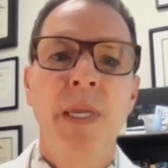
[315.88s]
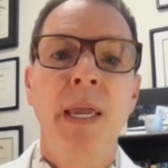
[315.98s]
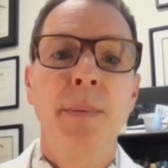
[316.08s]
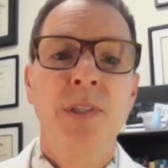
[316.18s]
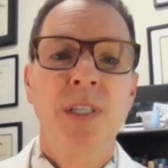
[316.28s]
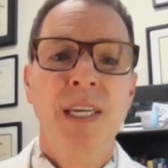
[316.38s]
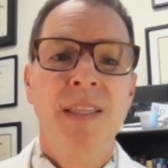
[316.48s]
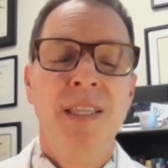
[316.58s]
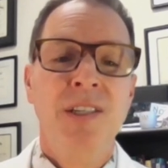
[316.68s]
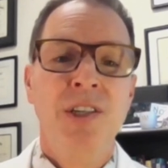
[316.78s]
being able to
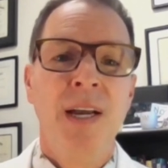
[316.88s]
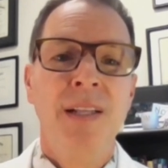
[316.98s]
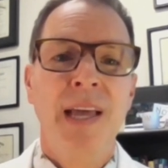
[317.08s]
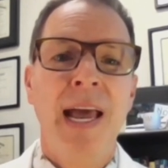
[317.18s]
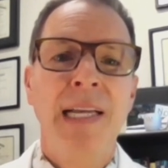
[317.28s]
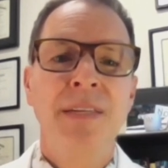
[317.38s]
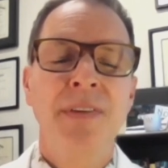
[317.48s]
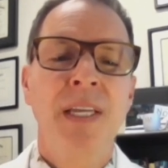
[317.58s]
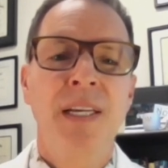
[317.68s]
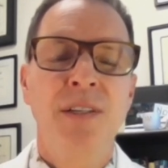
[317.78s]
get the child
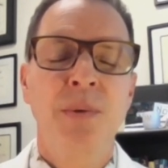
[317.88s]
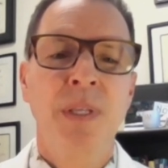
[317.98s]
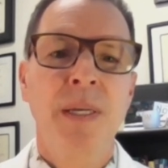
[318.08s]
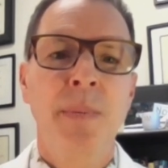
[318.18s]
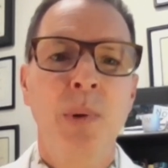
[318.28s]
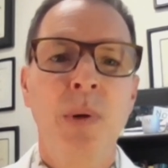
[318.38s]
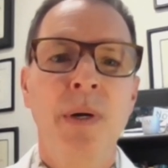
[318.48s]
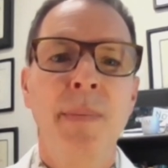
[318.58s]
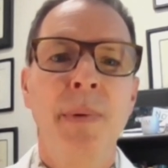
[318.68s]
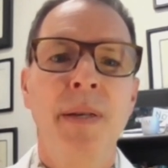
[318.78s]
active again is really
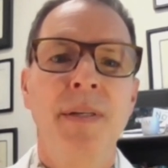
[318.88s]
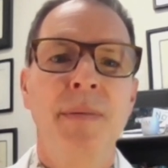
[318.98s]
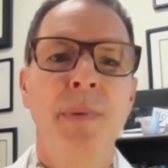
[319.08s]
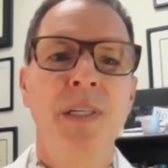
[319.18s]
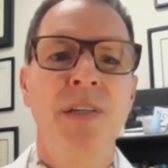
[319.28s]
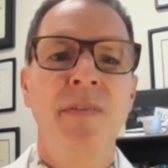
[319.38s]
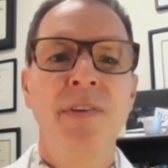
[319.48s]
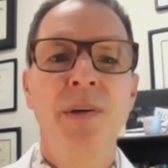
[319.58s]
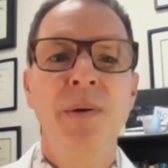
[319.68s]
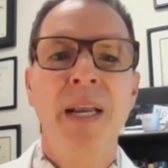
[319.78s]
important, but but to
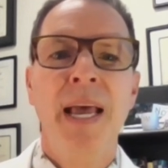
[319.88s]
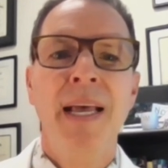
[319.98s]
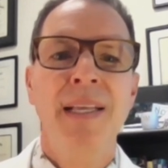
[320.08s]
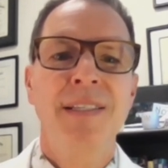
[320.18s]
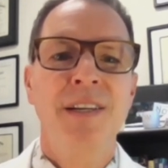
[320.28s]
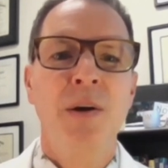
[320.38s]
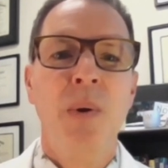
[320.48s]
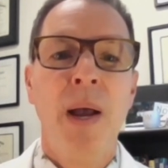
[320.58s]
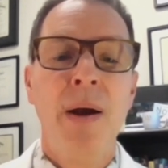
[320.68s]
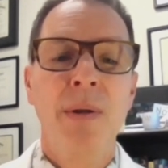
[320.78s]
view it as, you
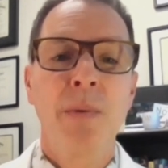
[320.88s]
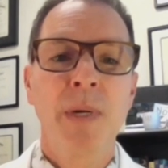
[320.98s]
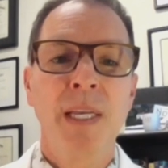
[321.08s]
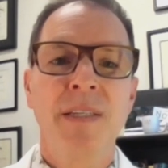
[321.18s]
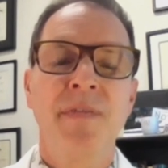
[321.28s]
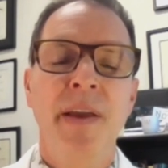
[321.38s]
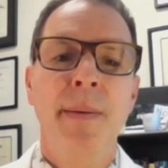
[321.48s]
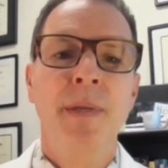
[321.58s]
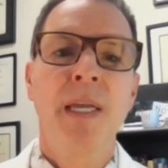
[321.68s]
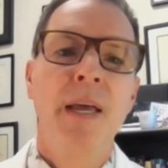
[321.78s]
know, how can we as a
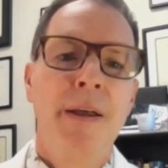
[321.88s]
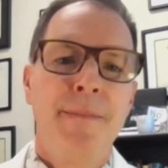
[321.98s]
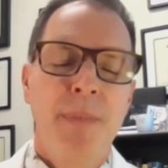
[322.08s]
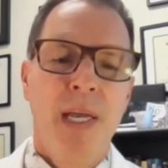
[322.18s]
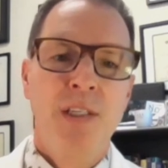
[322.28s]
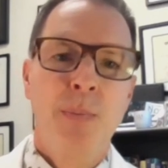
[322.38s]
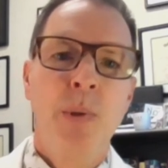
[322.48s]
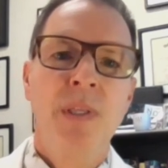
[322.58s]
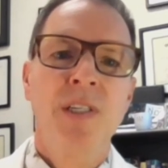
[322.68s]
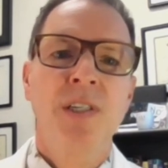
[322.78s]
family uh,
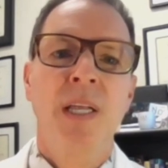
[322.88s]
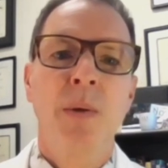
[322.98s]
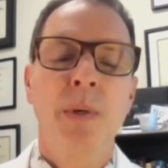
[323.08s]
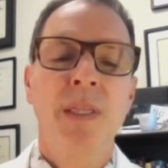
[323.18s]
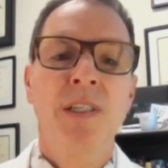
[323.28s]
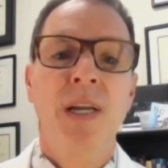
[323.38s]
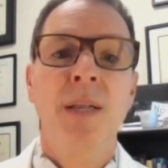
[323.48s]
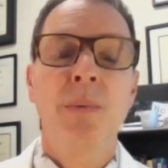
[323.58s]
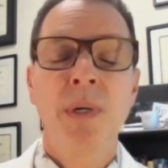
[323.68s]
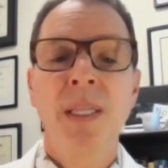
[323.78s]
support this child and what the
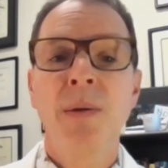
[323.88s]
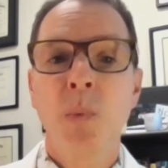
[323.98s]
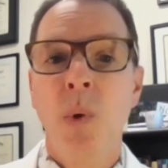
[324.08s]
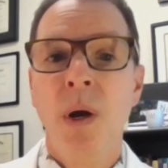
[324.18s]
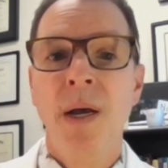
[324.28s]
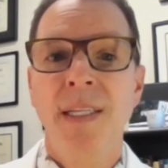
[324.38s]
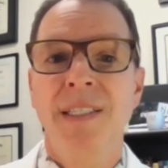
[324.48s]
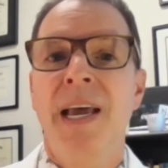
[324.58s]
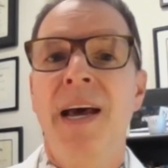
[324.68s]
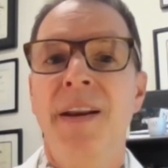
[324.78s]
child really
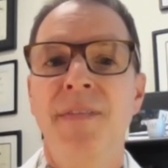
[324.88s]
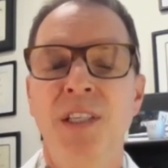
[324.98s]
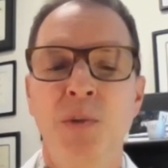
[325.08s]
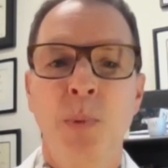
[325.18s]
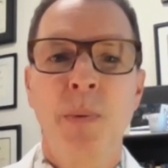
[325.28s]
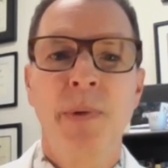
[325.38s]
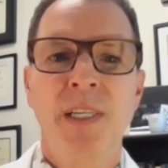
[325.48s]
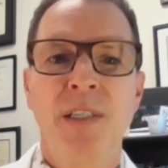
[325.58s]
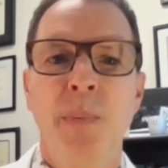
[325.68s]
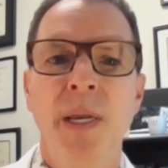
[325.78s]
wants out of this sport
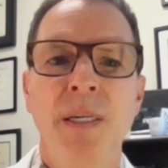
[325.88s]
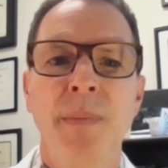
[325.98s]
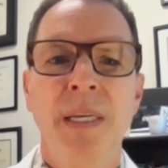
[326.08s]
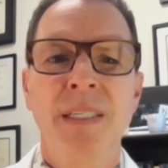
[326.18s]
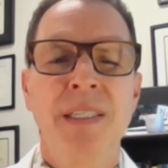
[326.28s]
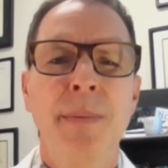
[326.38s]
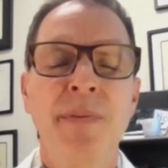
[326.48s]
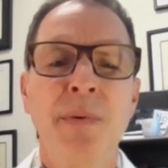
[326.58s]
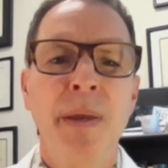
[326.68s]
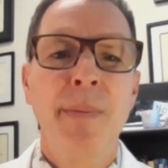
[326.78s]
participation? Because some
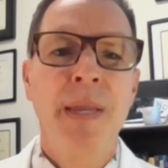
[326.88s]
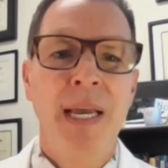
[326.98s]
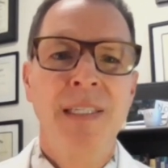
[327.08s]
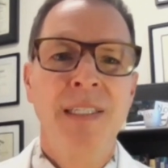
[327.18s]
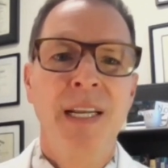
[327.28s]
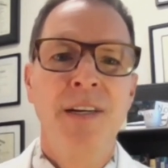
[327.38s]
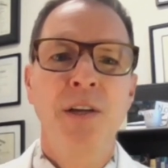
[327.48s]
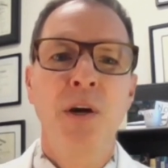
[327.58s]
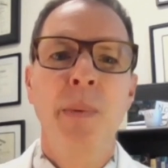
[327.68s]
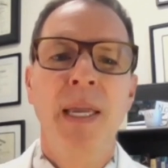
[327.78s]
of them may be hesitating
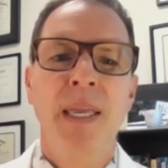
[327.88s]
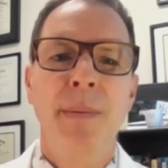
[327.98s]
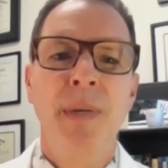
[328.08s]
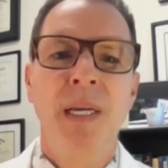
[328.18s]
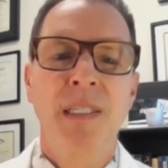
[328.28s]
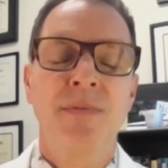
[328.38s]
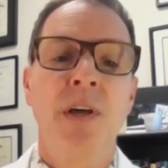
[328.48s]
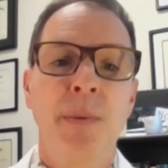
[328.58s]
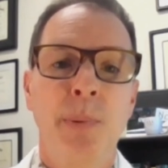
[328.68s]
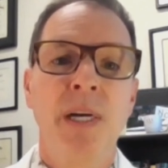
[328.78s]
to go back in because of
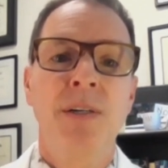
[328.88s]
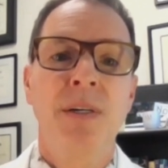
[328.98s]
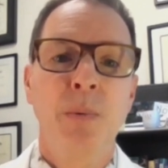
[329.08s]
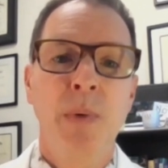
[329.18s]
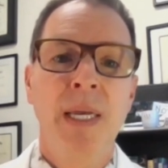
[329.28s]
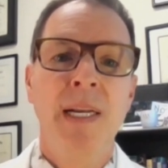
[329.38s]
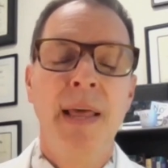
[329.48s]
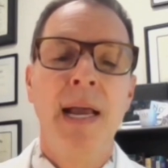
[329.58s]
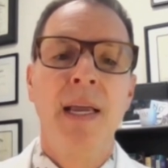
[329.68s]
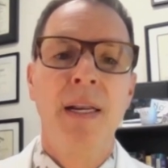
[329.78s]
all the pressure to win
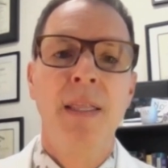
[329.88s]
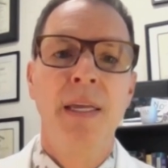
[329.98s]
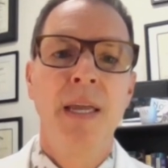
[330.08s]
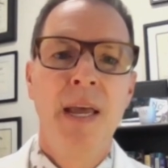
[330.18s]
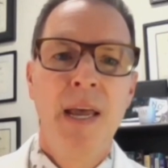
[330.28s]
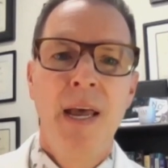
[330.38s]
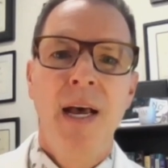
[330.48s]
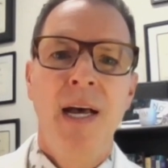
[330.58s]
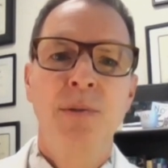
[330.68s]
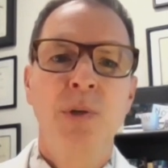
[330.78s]
and that kind of thing.
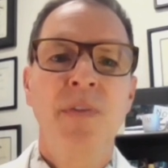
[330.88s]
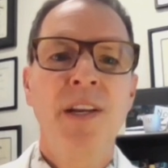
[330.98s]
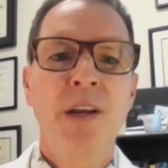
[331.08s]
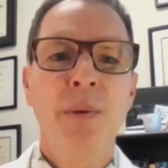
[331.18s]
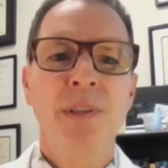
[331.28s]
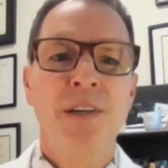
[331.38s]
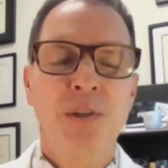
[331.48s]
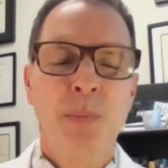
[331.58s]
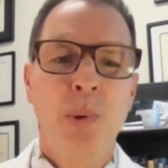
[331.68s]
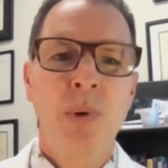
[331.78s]
Uh, so if they know that they're
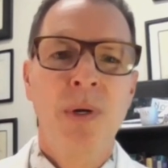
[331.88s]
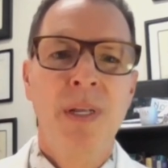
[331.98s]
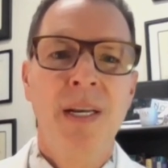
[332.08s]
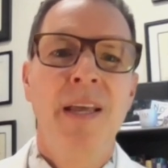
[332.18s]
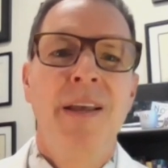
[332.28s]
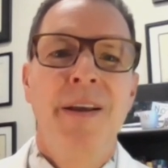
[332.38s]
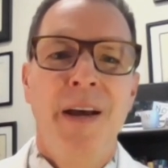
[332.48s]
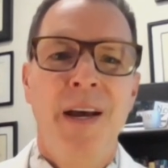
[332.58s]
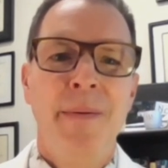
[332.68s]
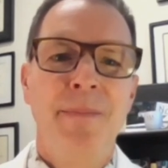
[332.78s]
supported,
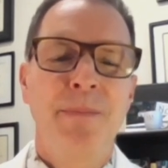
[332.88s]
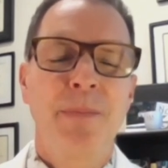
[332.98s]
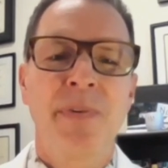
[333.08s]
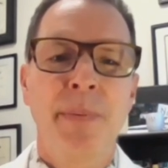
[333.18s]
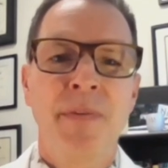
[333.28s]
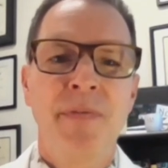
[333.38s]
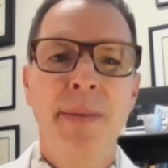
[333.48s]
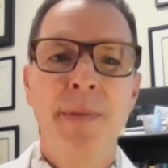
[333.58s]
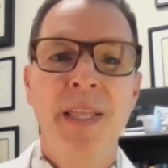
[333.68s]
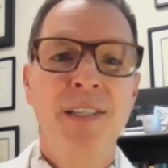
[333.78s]
um, from their
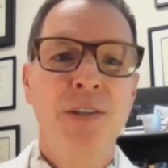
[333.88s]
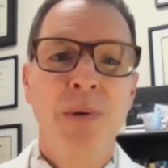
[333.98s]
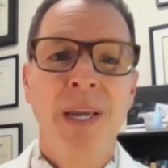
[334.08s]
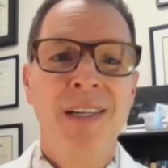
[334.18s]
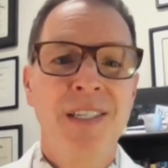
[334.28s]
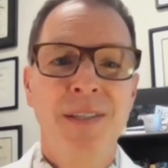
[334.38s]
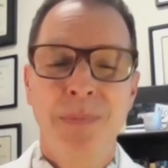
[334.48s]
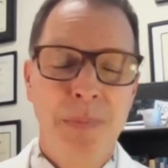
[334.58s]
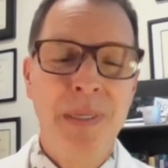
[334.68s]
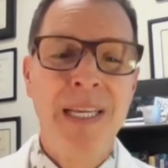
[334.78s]
family that it's okay to
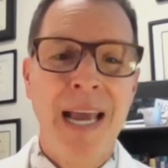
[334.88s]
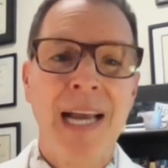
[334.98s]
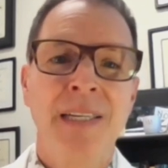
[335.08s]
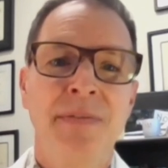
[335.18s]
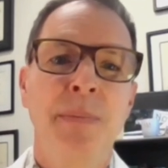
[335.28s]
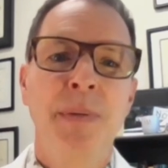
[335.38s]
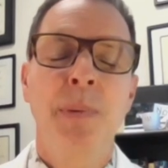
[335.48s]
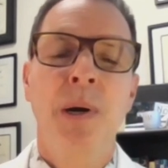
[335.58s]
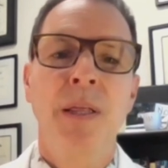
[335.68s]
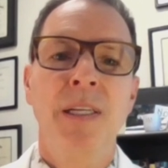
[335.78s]
just be active and be
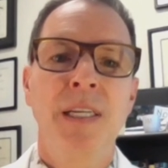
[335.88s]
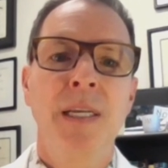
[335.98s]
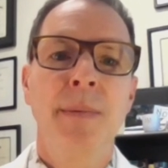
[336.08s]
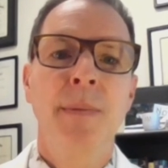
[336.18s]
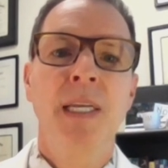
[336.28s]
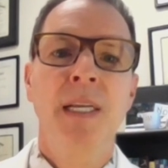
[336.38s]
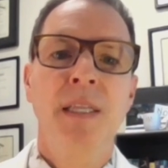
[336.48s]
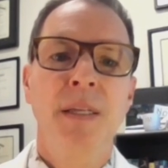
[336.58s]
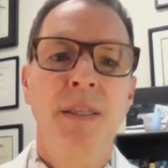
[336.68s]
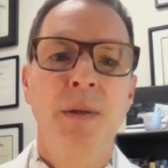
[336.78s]
part of the team and get
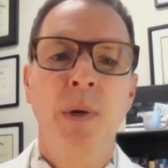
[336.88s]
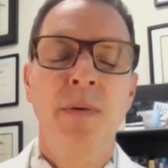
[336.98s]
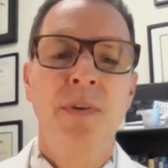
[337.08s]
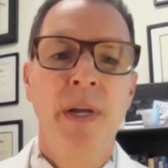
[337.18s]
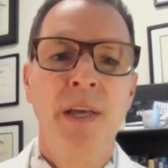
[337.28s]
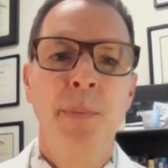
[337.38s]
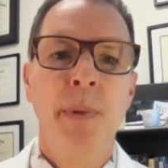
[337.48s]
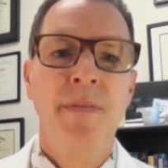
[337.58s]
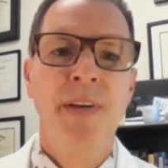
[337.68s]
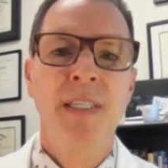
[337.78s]
the, the wonderful health
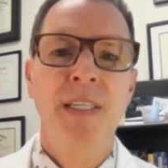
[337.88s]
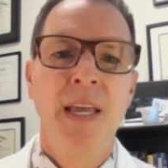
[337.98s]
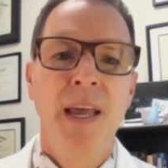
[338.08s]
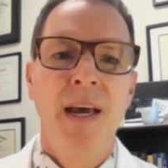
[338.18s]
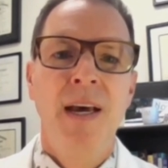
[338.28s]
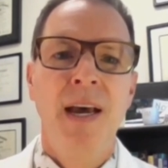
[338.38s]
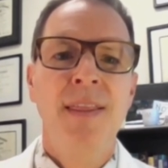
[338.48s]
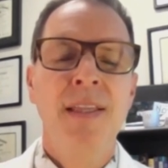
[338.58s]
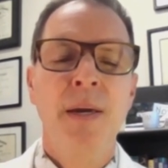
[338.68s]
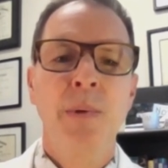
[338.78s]
benefits, uh, I
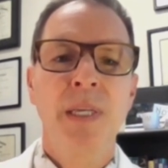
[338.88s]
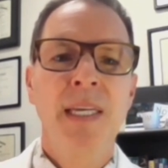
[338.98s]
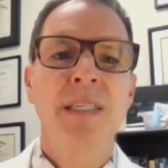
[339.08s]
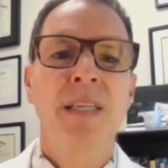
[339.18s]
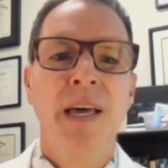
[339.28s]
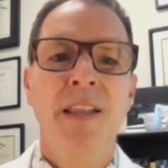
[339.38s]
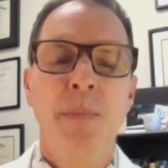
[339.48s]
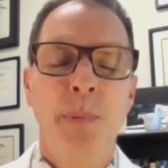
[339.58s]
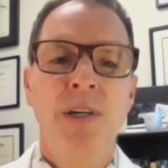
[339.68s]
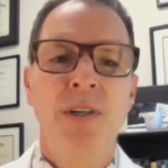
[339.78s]
think that will ease a lot of
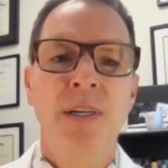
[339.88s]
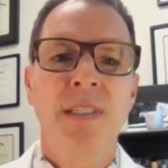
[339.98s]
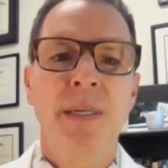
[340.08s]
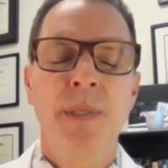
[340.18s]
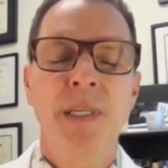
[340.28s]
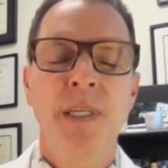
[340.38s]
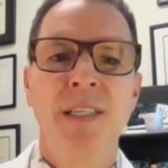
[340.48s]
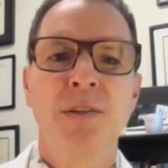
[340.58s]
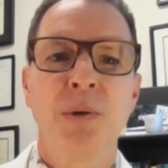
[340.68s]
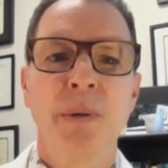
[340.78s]
the pressure on some of these
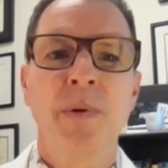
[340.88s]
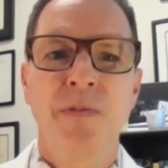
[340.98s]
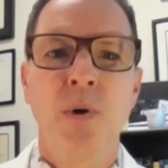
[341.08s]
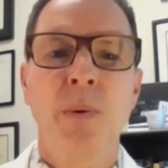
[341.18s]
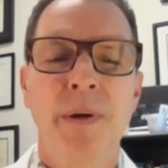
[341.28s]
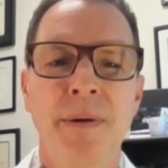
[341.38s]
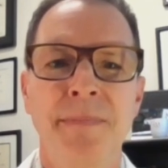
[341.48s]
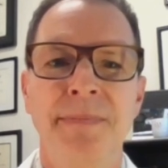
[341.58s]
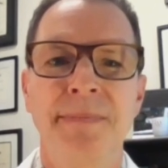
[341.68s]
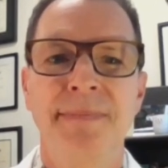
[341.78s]
kids going forward.